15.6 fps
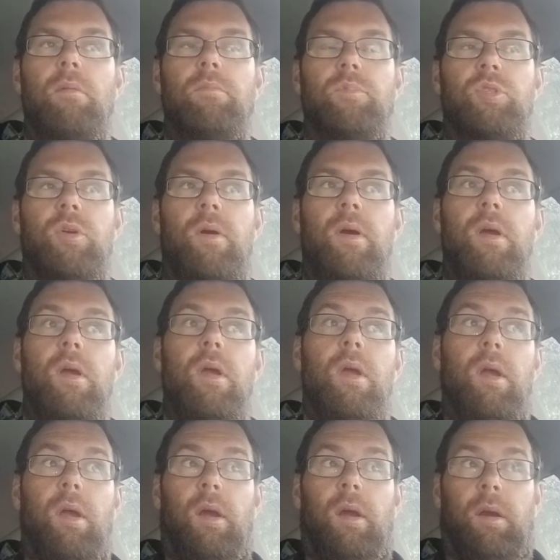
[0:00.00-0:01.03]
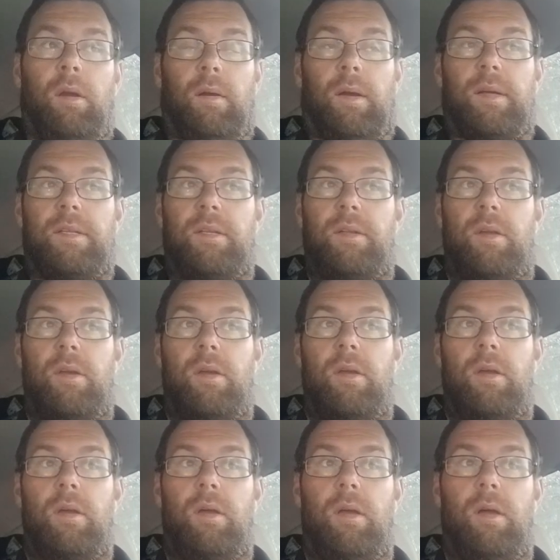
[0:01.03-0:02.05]
so I did
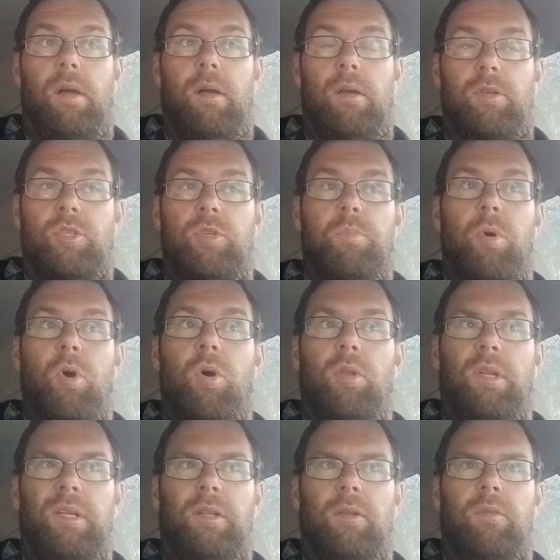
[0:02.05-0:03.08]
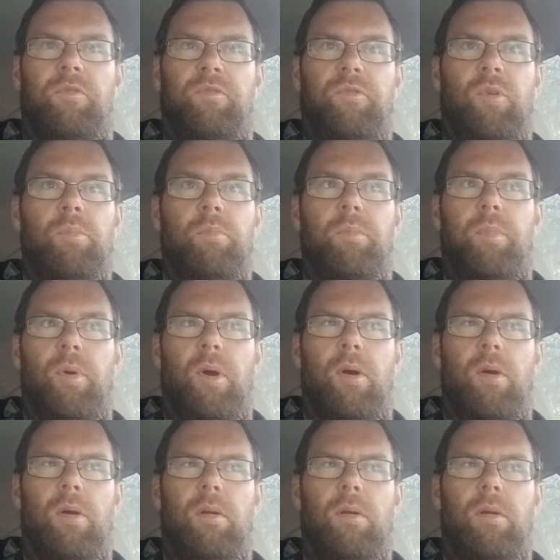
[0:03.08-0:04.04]
a small little front lawn,